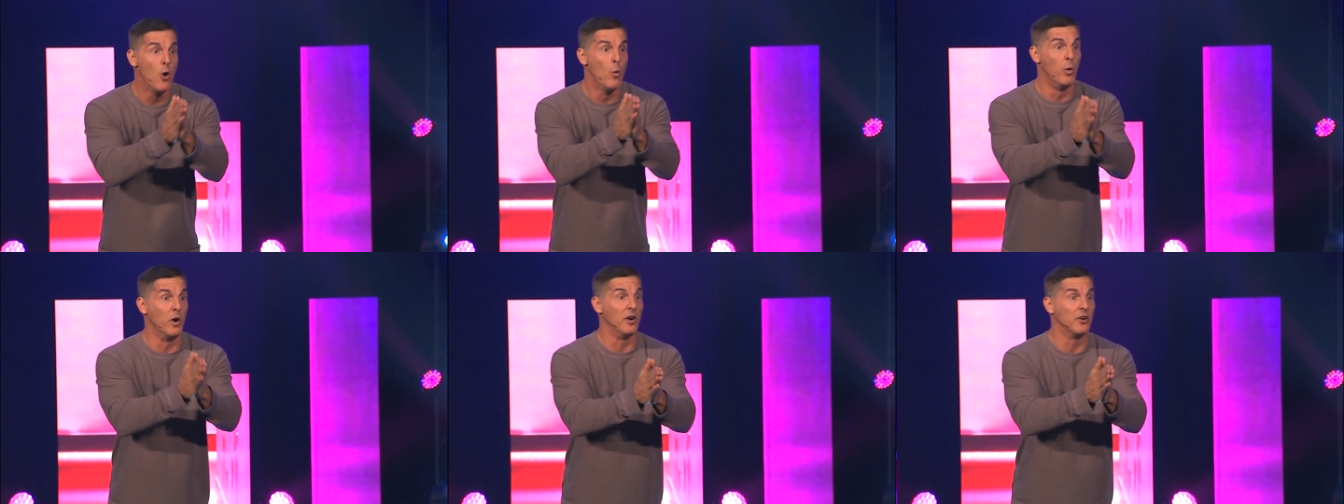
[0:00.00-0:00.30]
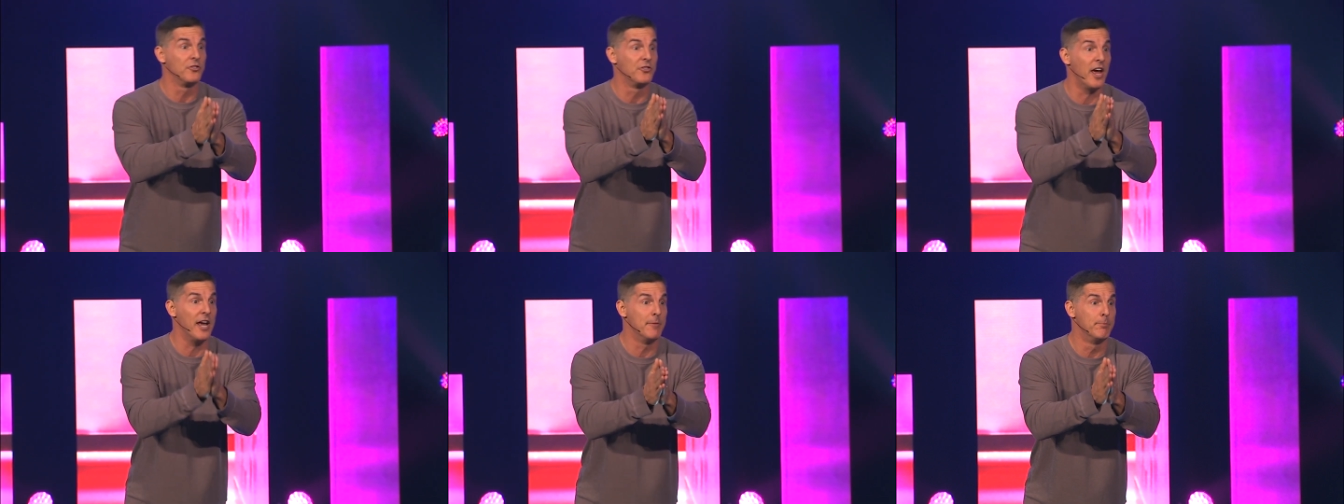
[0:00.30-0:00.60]
We are
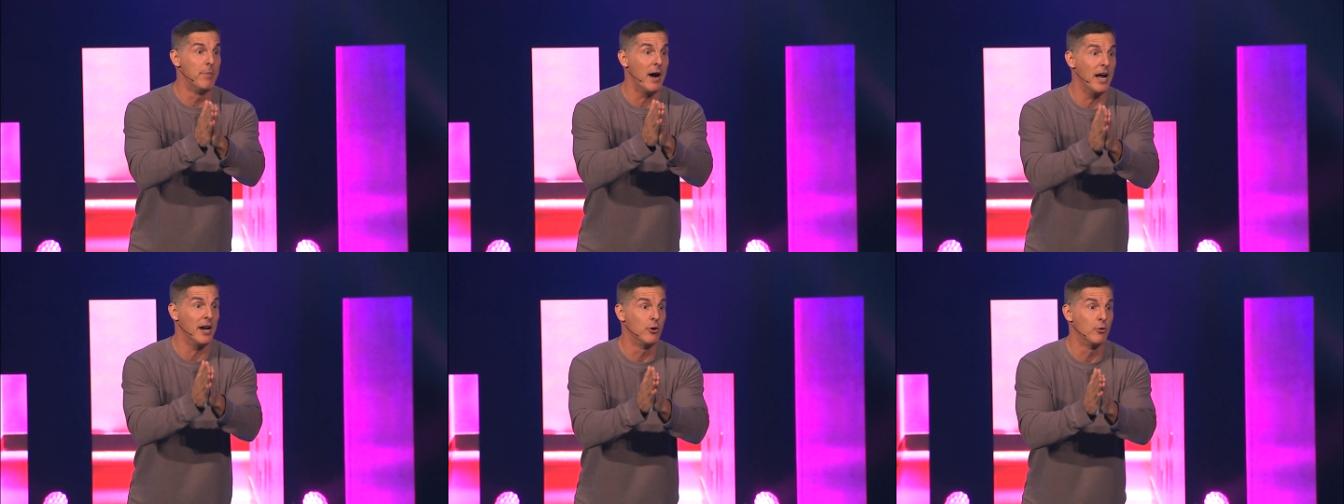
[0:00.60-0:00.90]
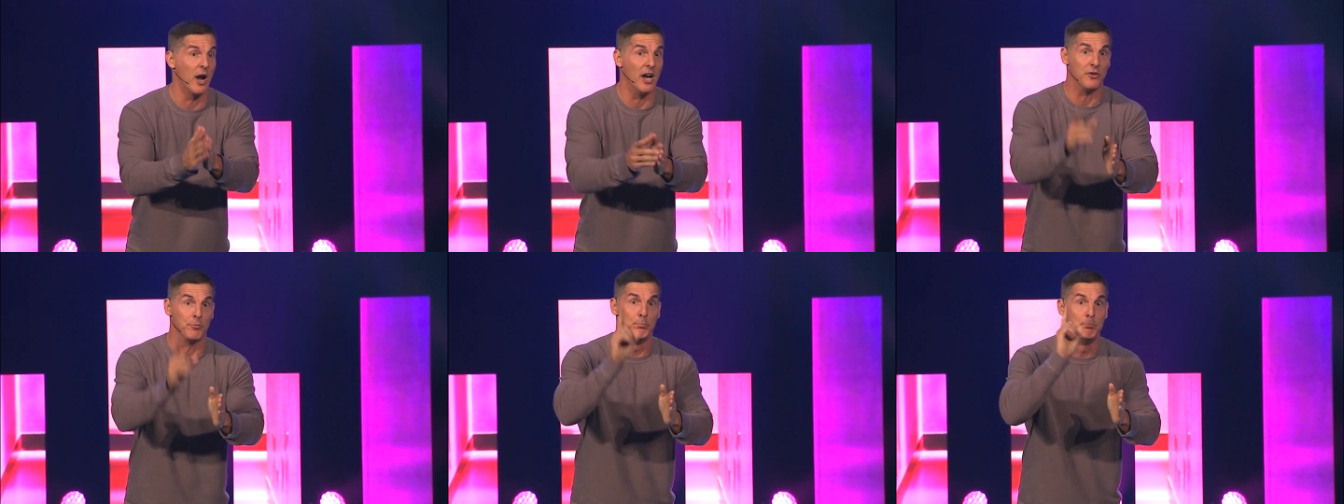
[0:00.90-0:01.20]
saved by
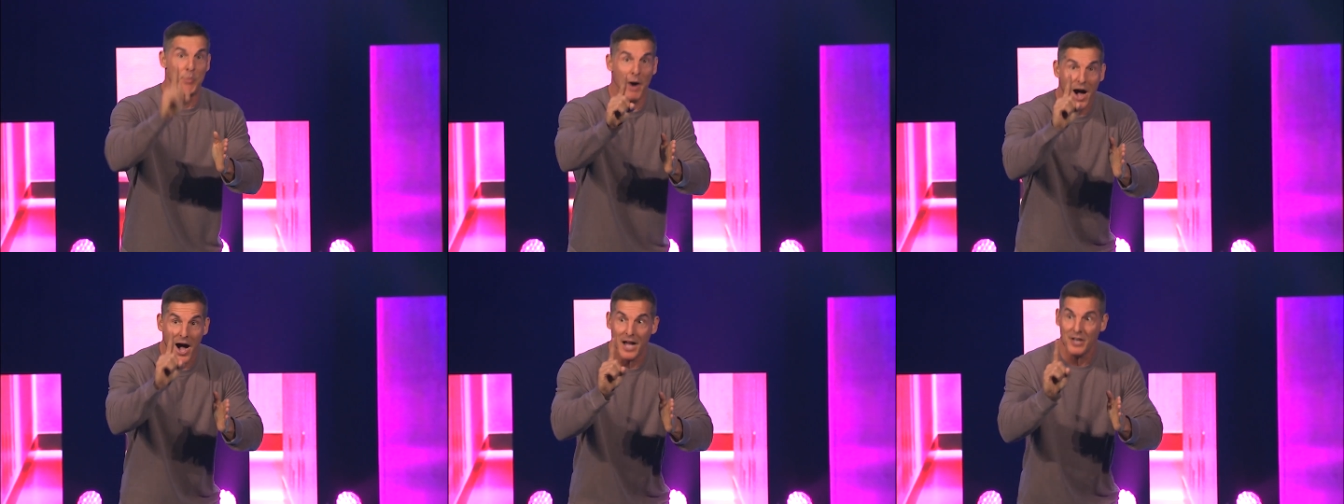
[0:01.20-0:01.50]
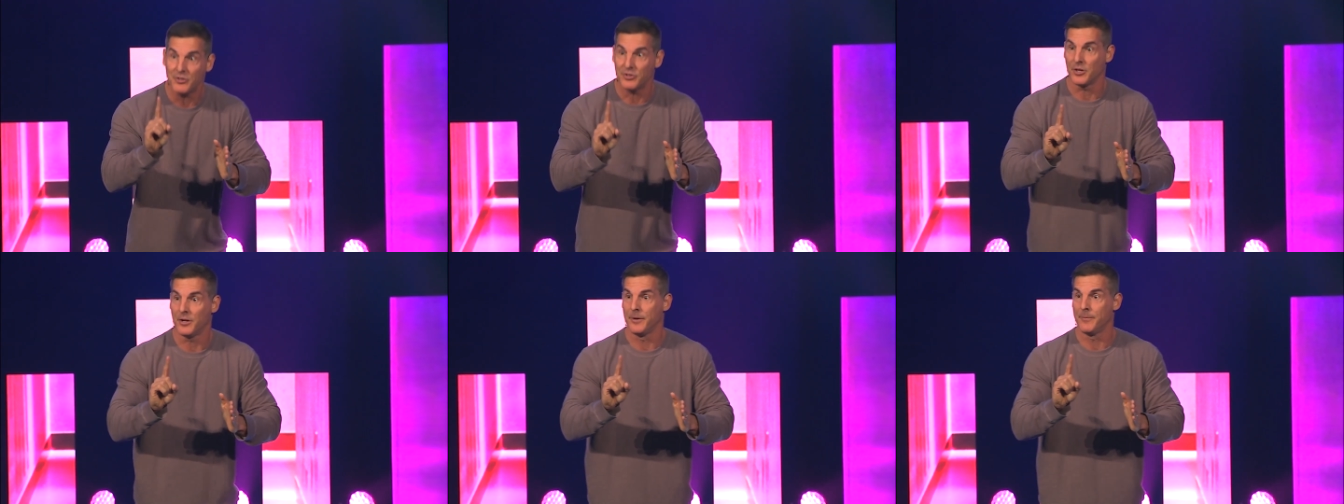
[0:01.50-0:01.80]
grace.
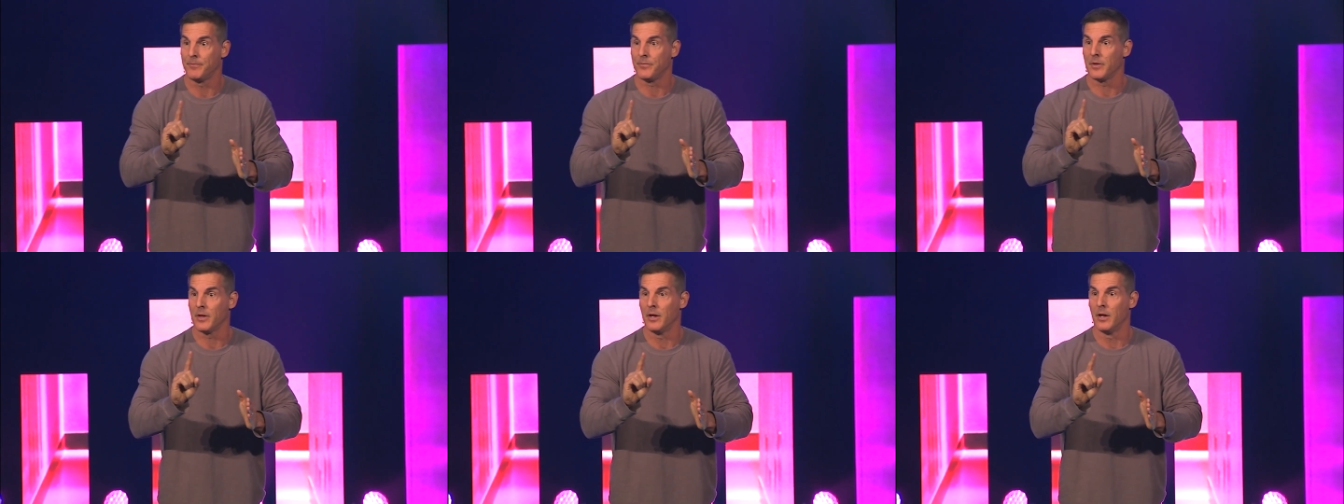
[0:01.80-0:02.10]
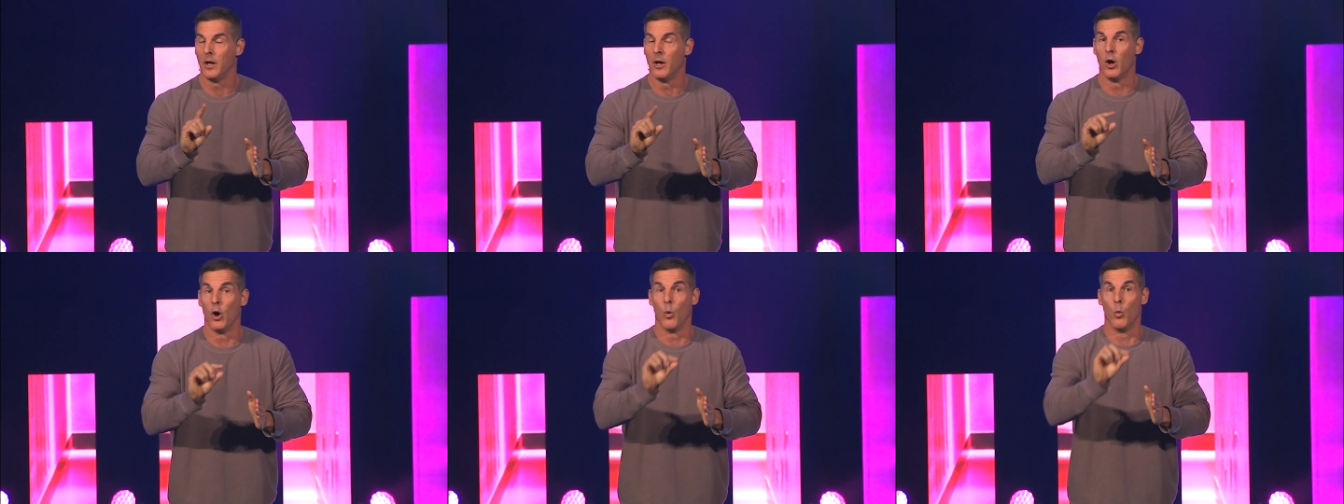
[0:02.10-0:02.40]
But
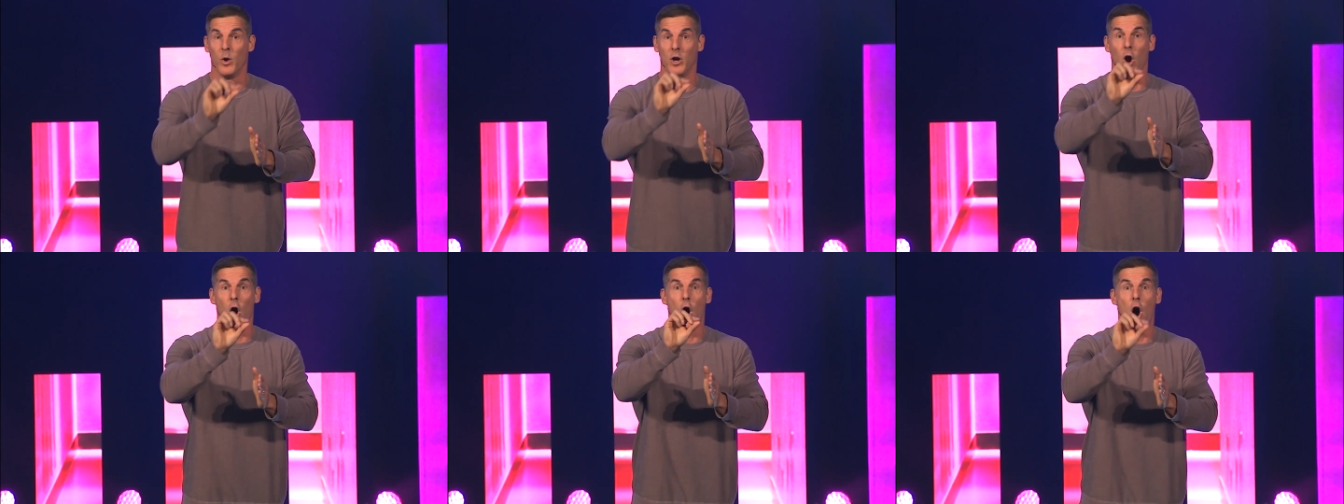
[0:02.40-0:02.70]
we